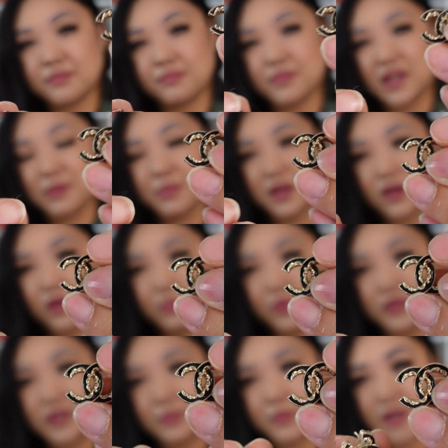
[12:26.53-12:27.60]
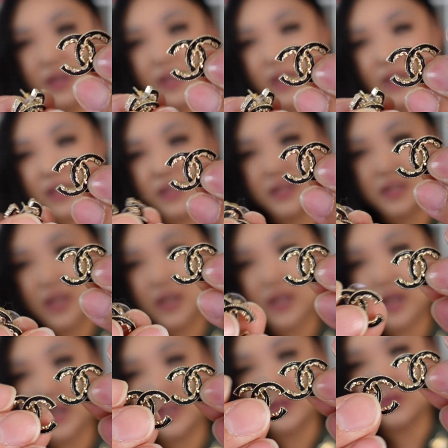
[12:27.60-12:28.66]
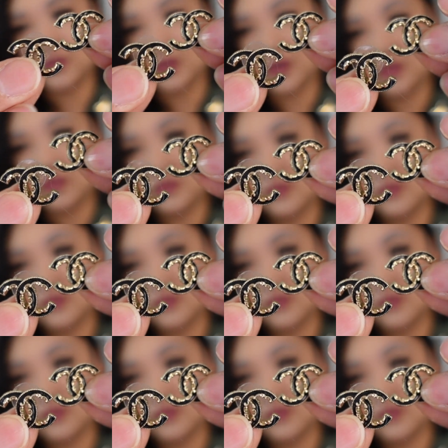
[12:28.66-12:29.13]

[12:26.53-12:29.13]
Maybe I'll put them on a necklace. I don't know.